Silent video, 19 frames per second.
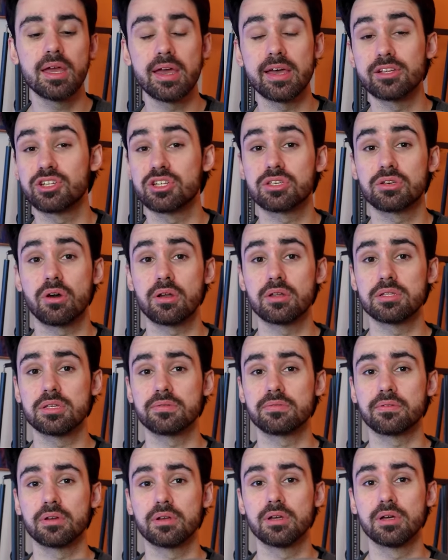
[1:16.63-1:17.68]
It's just got a
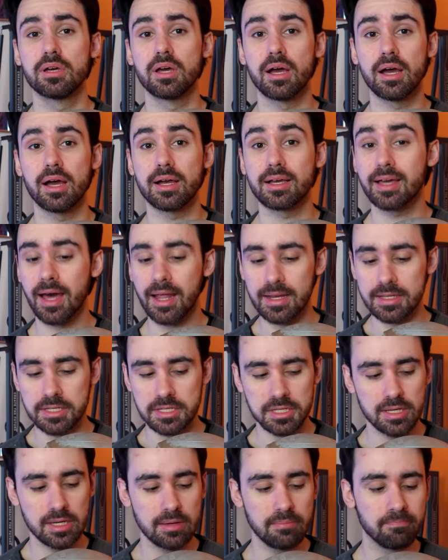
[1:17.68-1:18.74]
different color
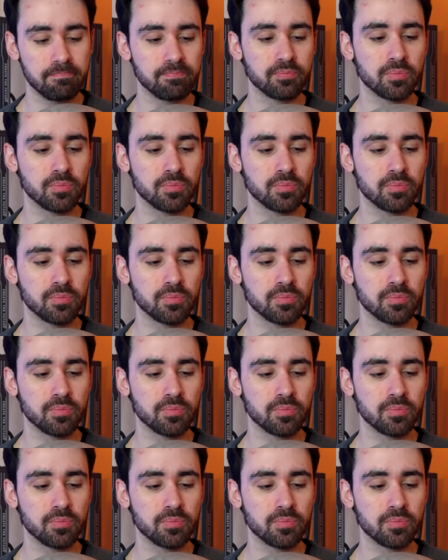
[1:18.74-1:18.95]
scheme.